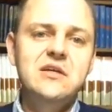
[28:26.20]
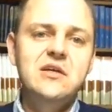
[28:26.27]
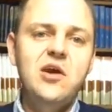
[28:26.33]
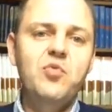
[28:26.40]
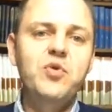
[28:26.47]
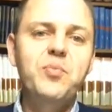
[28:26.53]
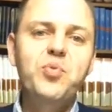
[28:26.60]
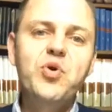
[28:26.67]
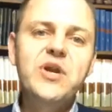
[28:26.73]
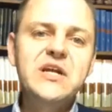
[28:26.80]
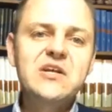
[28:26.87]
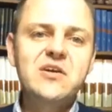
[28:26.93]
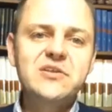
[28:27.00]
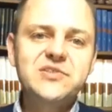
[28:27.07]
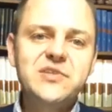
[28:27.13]
are we
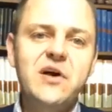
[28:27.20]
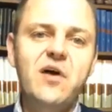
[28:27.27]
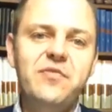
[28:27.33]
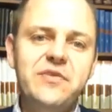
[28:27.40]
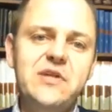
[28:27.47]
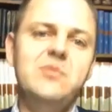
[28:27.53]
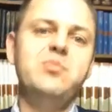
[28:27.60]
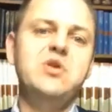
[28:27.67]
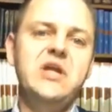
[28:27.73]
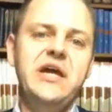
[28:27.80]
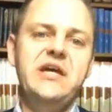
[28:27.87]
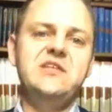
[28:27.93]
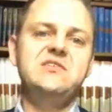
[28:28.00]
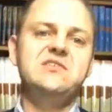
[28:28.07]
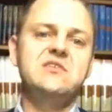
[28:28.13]
putting ourselves in a
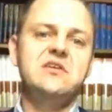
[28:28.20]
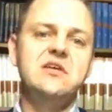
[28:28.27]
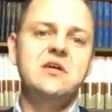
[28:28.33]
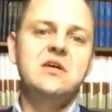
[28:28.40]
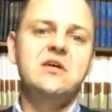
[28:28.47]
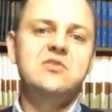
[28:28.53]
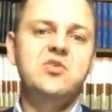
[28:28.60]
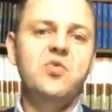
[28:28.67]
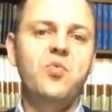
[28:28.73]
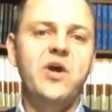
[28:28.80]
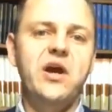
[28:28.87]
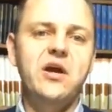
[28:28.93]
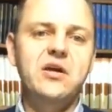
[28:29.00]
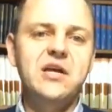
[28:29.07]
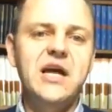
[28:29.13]
place to
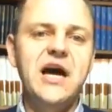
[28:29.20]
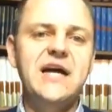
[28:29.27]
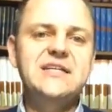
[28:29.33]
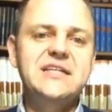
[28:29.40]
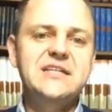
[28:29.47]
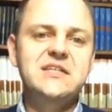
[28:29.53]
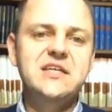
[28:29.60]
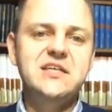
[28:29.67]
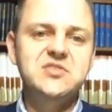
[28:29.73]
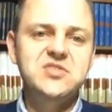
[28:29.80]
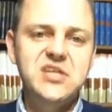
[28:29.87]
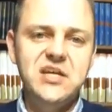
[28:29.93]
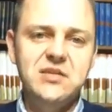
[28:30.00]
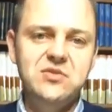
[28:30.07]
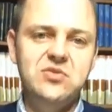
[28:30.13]
where God can
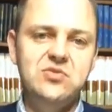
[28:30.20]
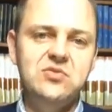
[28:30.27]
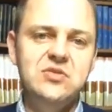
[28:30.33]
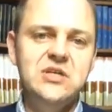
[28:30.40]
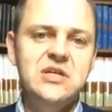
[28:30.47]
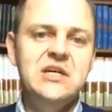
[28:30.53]
continue,